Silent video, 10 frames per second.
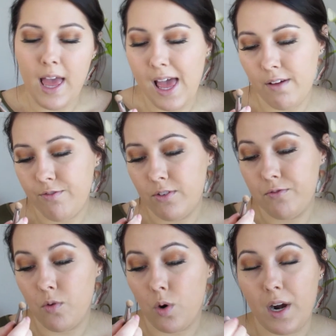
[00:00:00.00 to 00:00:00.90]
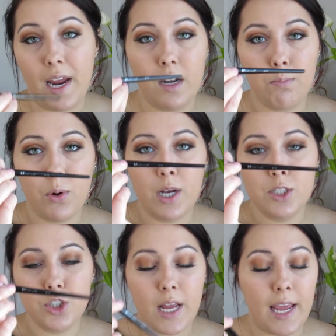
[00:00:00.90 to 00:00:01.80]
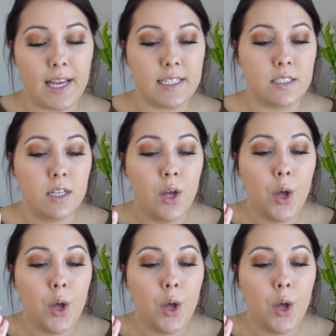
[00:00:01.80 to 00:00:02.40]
F48 brush and